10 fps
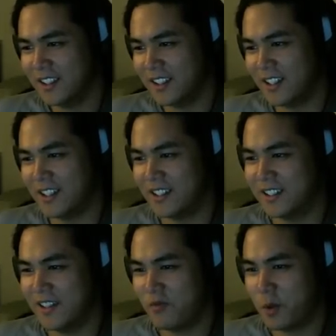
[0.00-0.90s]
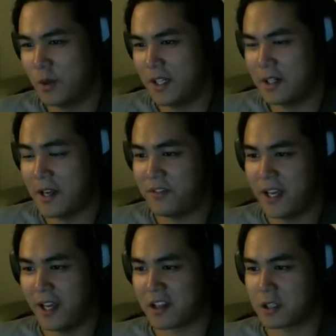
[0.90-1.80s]
Oh, well, I don't have the
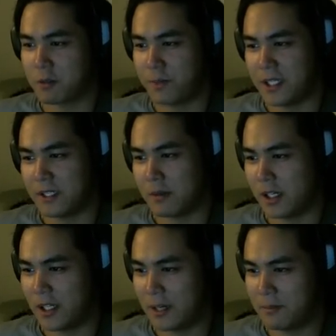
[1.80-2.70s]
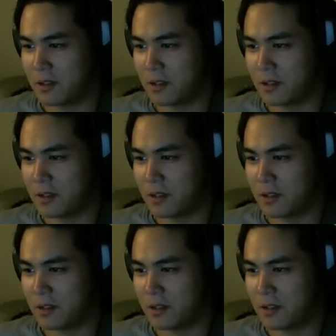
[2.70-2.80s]
health to beat them all up,